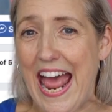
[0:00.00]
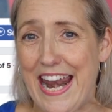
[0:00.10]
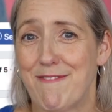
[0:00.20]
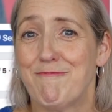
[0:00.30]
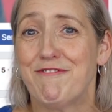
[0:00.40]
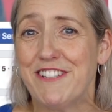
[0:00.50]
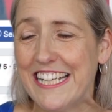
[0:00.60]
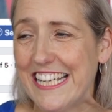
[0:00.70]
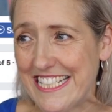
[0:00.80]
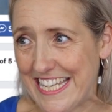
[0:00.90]
And I'm
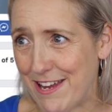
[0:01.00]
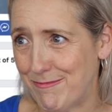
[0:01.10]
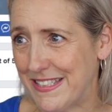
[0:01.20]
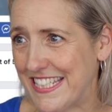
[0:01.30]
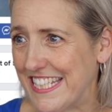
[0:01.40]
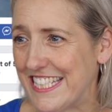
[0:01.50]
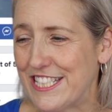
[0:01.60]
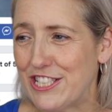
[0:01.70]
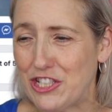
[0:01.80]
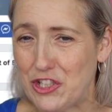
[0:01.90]
really tempted
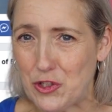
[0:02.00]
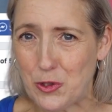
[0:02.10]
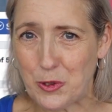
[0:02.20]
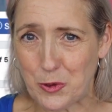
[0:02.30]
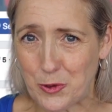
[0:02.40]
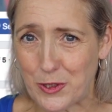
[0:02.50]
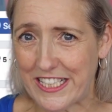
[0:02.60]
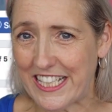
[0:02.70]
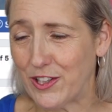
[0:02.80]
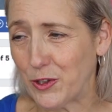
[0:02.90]
to do an audit,